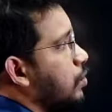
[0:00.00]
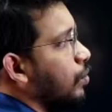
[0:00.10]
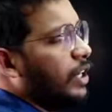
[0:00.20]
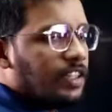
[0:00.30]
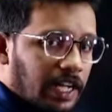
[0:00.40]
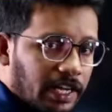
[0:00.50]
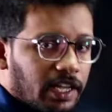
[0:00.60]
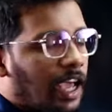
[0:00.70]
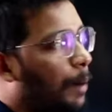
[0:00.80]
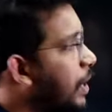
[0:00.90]
So it is
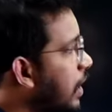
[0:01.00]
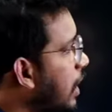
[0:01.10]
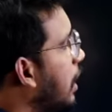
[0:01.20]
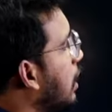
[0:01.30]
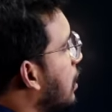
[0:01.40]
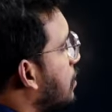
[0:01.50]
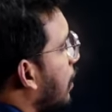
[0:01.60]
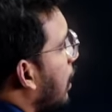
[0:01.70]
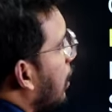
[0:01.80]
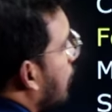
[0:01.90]
again happening in India, that's why